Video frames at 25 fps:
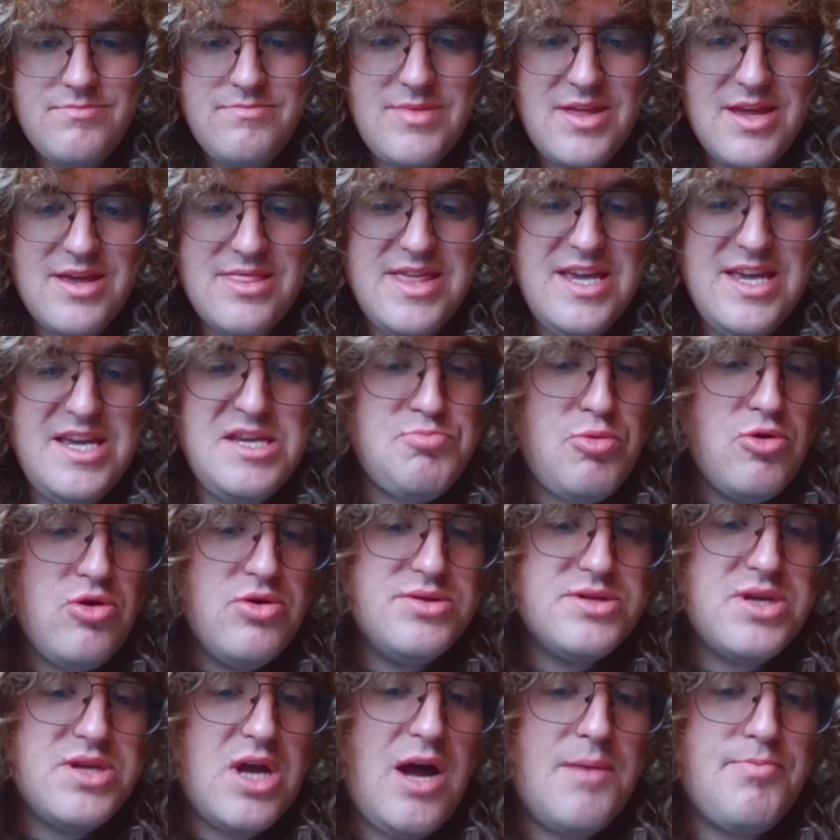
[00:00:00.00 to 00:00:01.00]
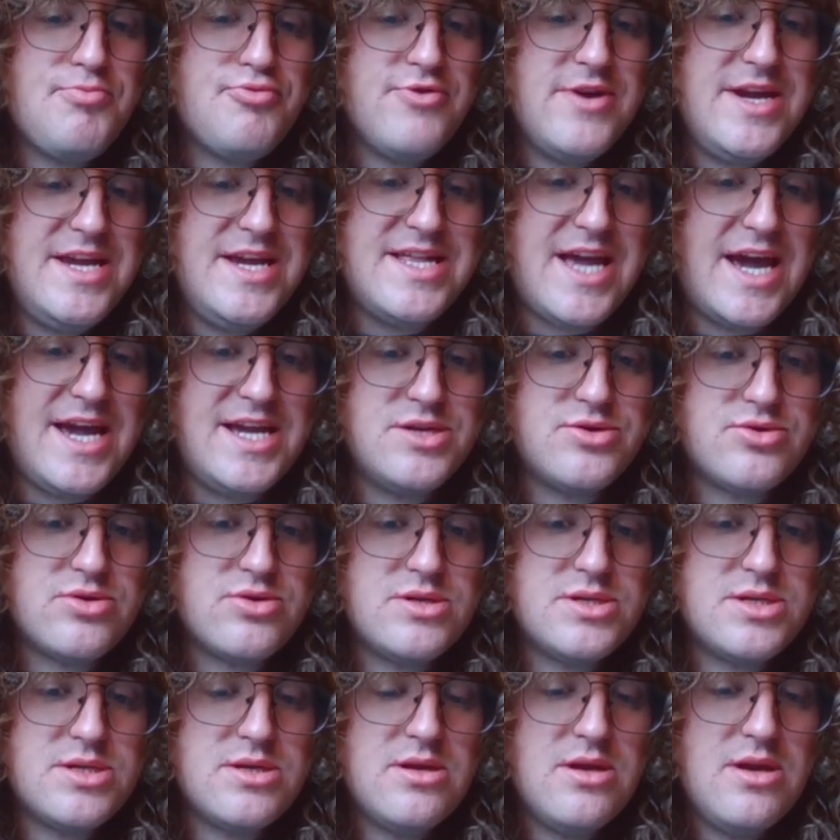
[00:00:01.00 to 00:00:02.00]
These pawns are pretty
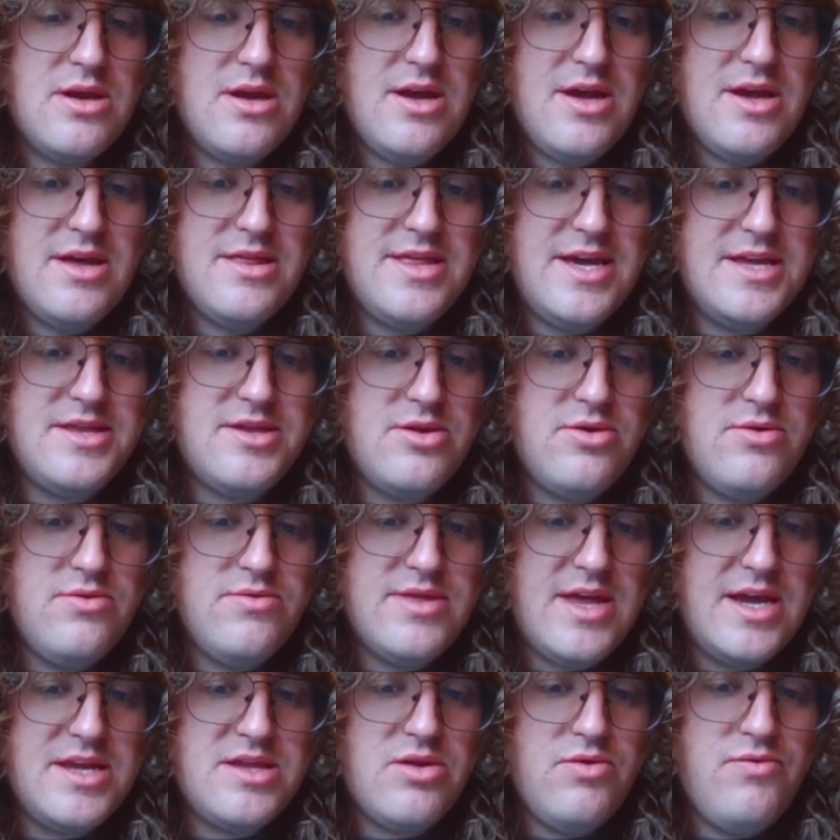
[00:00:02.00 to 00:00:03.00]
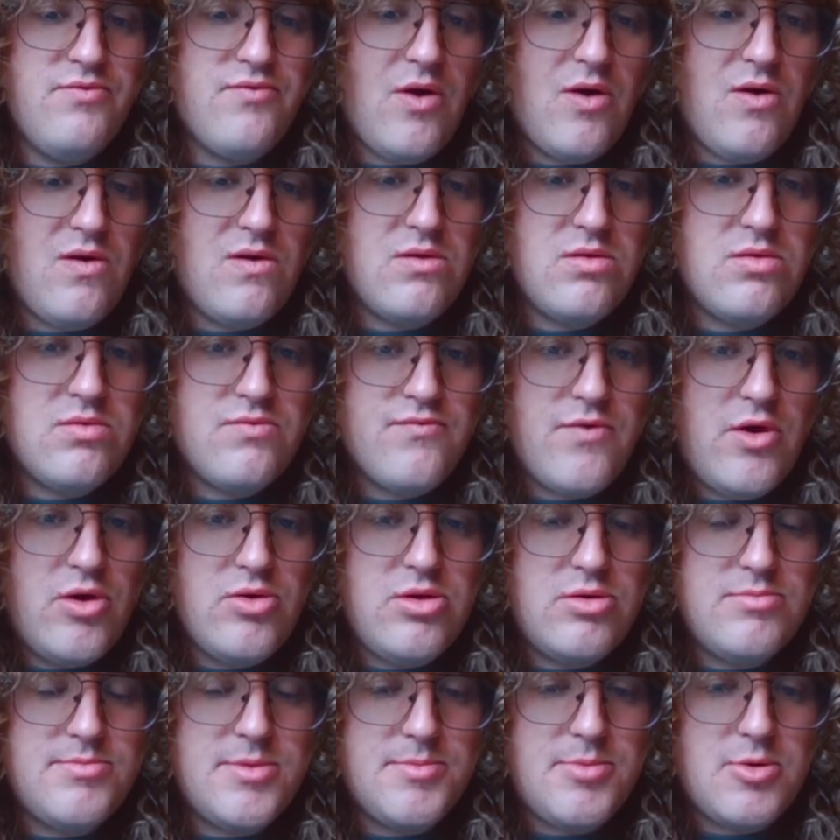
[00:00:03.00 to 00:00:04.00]
dangerous. They do
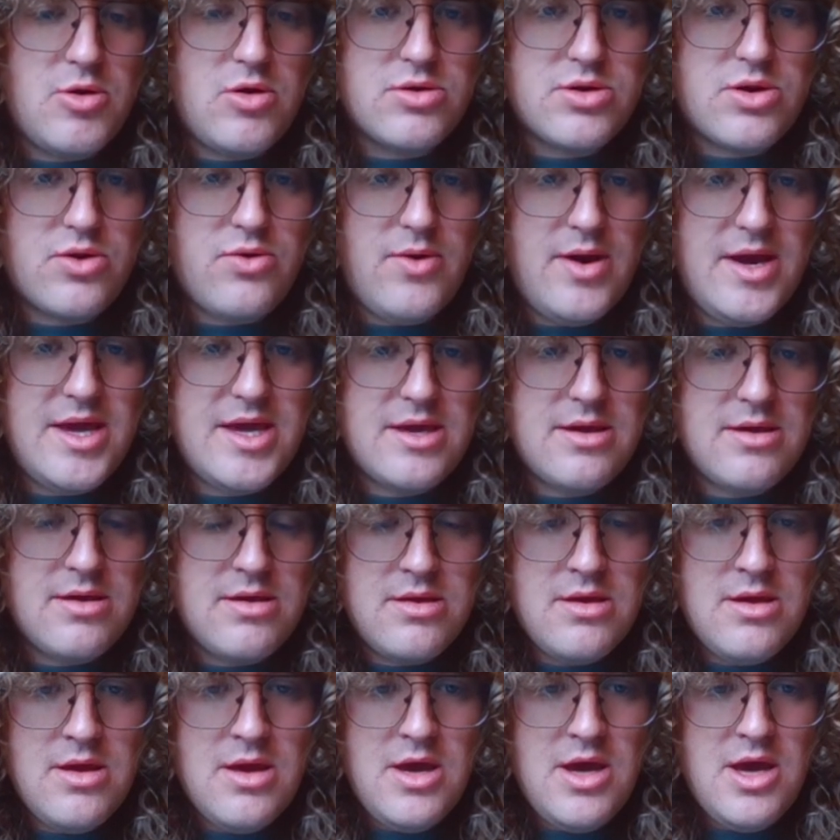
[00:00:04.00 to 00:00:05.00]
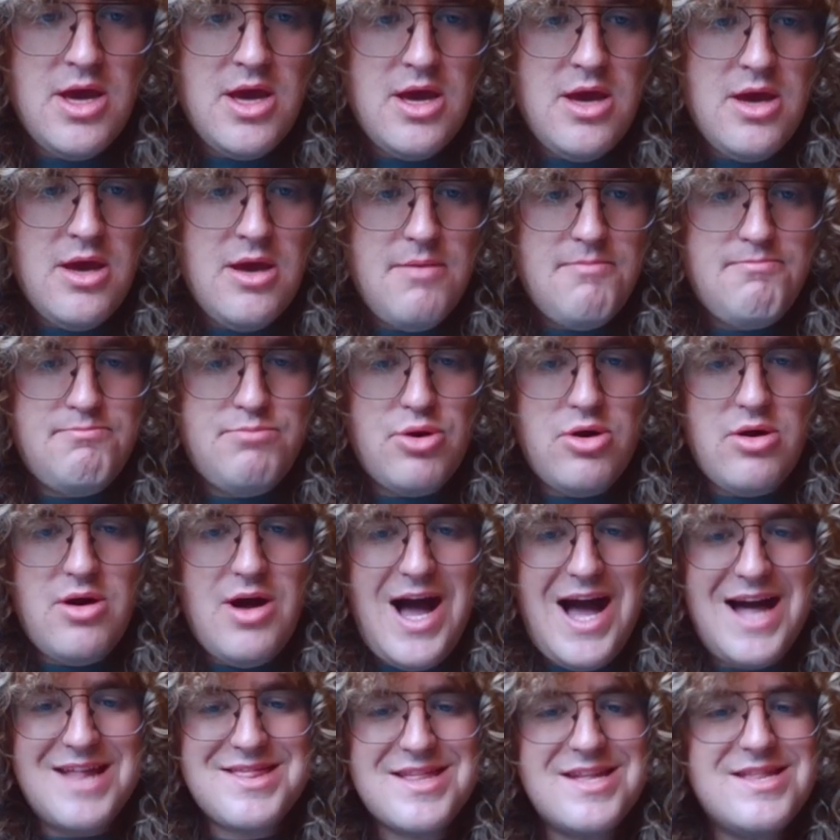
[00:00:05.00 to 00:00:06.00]
roll up the board quick, but
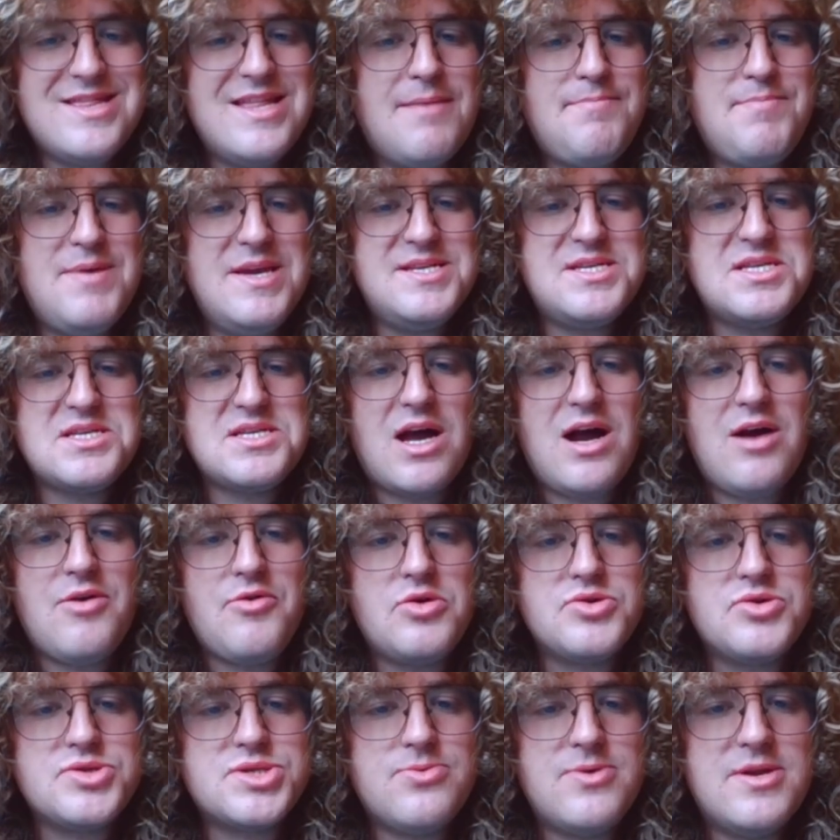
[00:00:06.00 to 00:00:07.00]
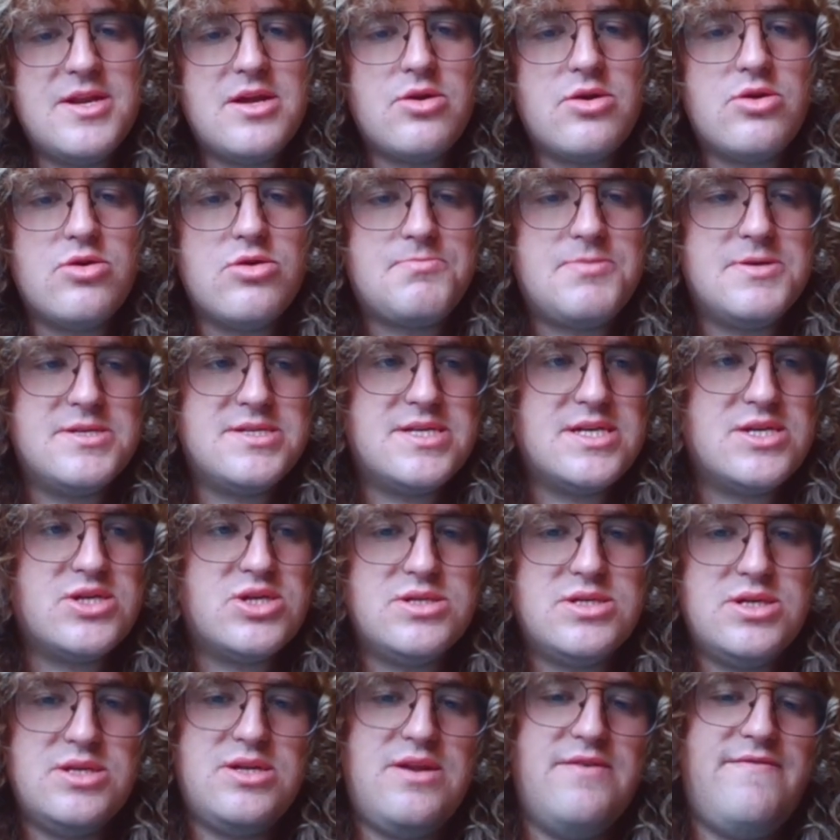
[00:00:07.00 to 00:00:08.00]
I think their pieces are also in a good
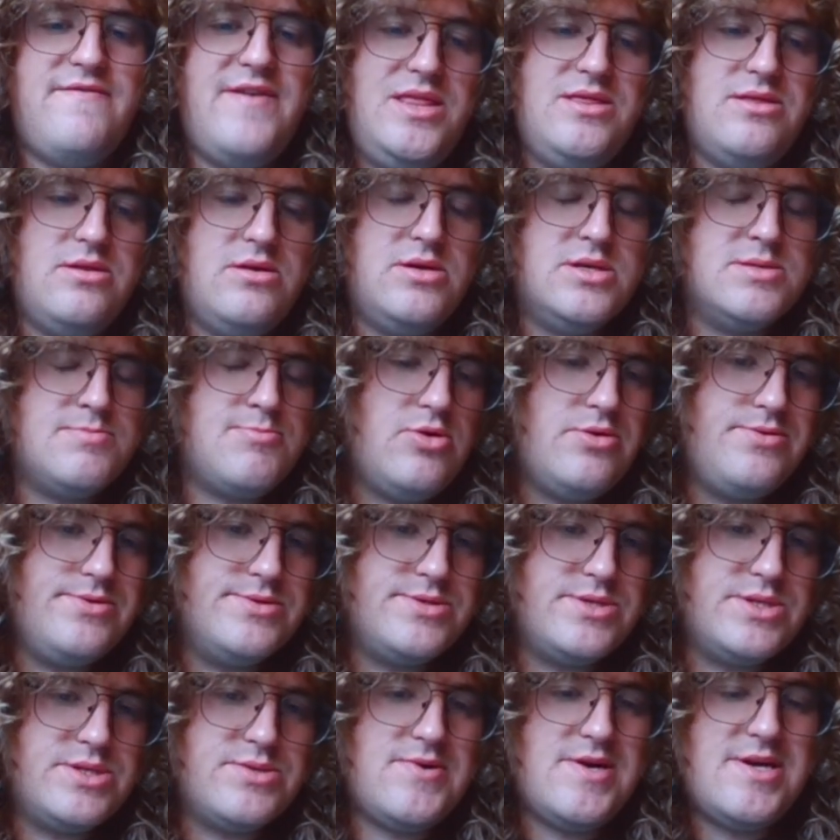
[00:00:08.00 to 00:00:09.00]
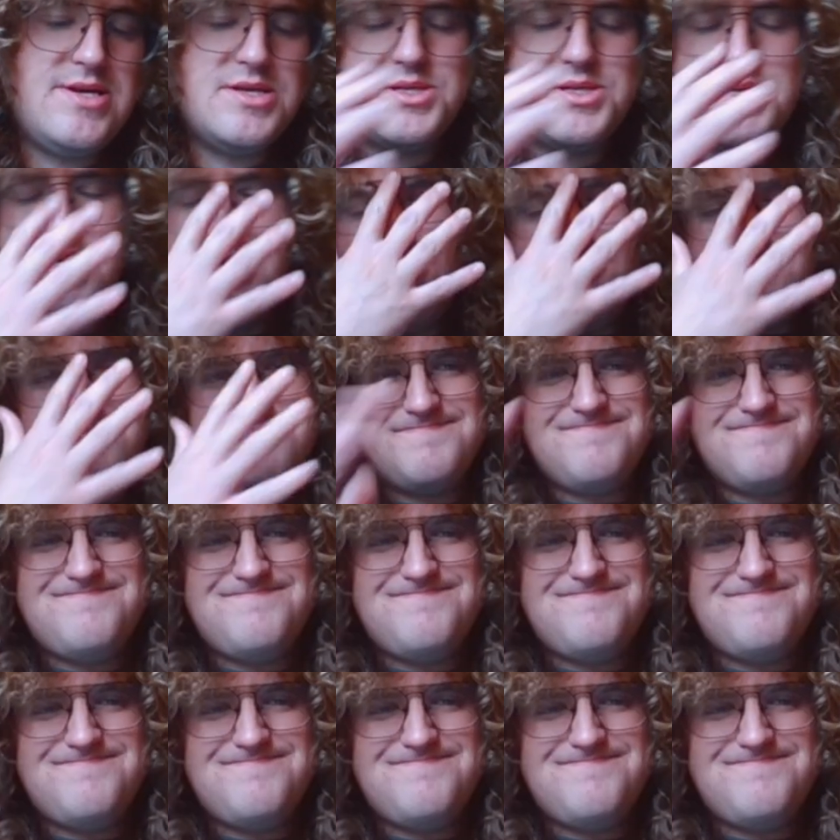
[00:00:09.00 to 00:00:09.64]
position to defend those pawns as well. So